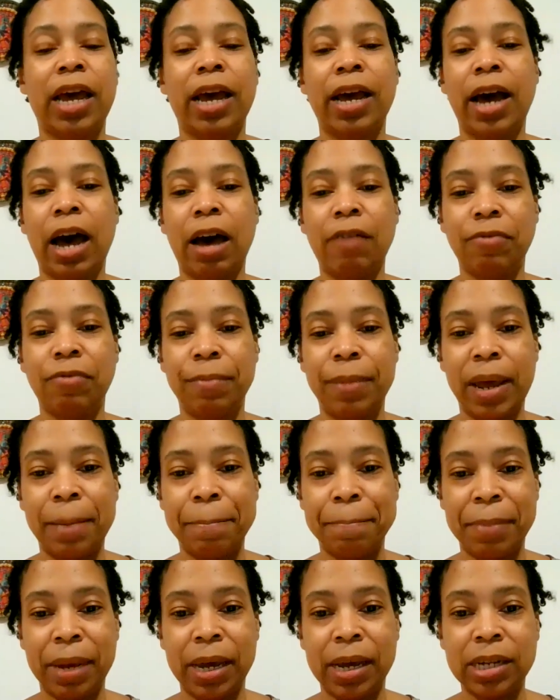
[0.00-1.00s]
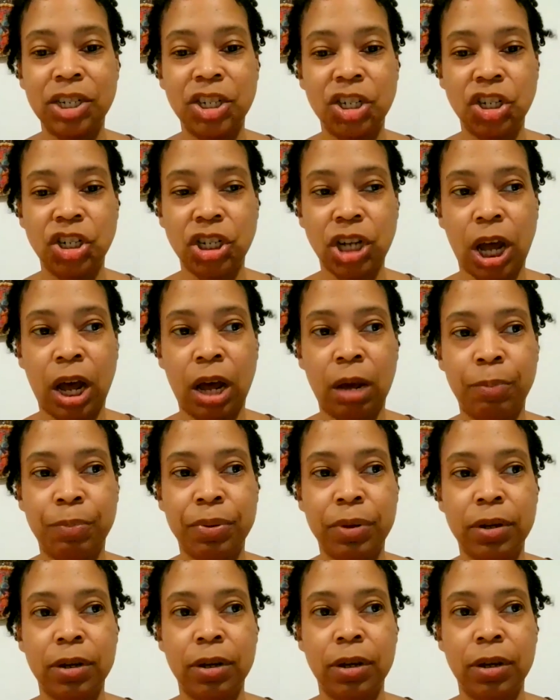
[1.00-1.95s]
that I got from that man's shop.